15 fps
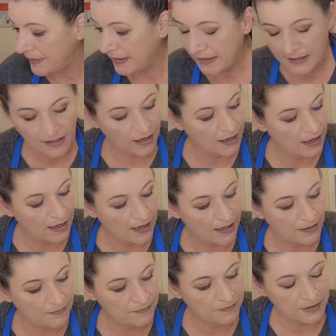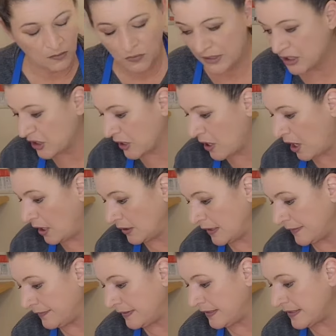the, um, what's that call
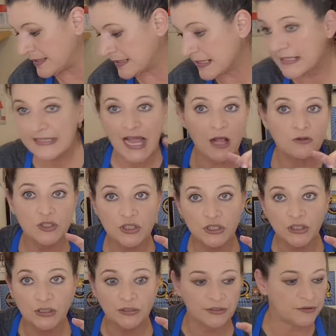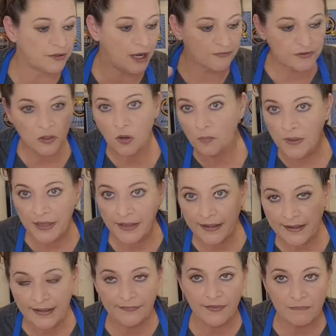it? Uh, the six ouncer. You don't have to go
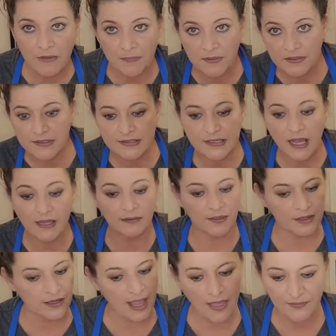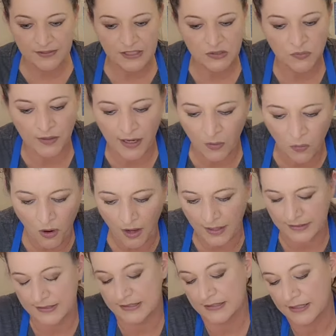big and then maybe decide like, yeah, this is what I
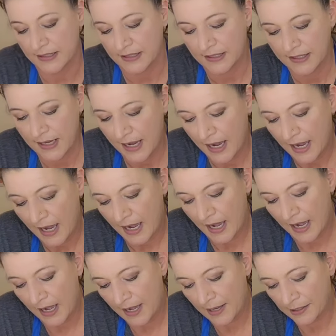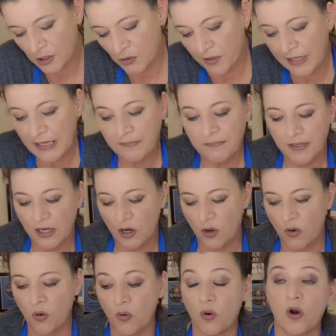want. Uh, cream
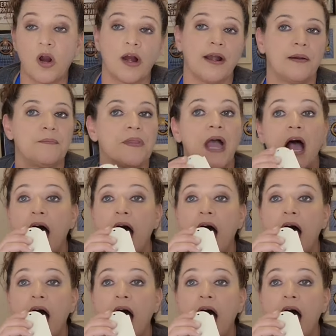corn